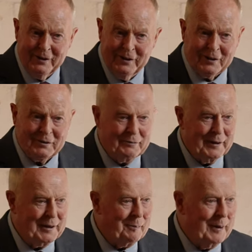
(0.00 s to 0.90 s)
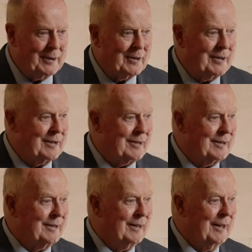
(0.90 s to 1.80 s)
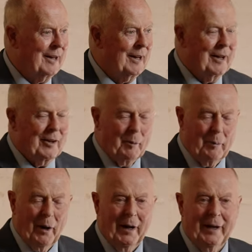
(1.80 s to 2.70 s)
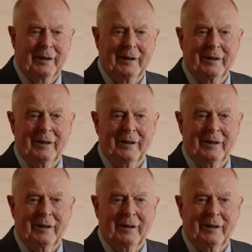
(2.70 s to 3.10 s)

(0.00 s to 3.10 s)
Doesn't fit the picture, does it? The bride